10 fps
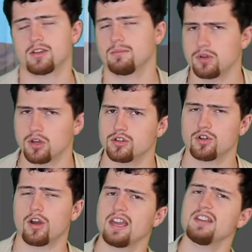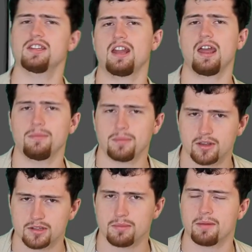computers or internet
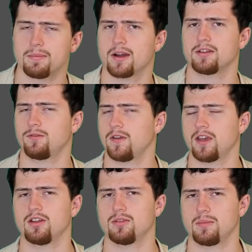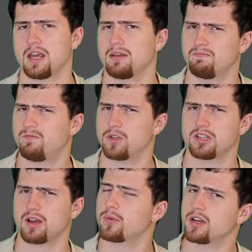because my parents figured it'd be, for
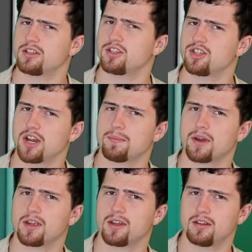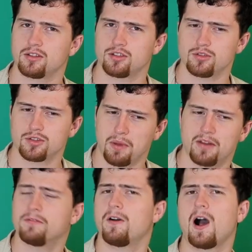some reason, cheaper to
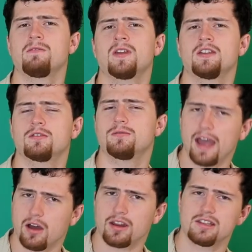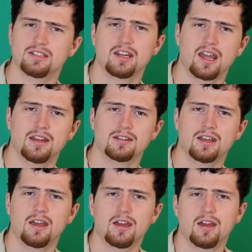spend 5 years without internet
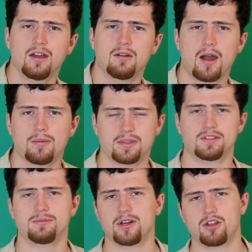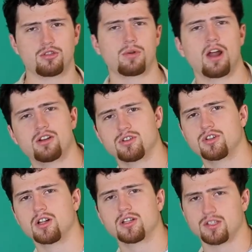rather than spend the
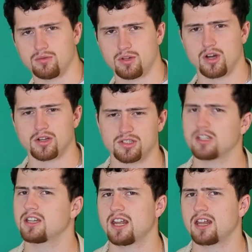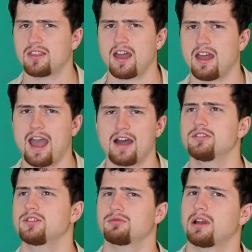$300 it would cost to connect their
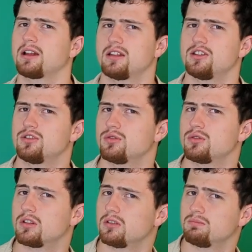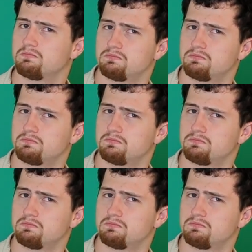house directly to the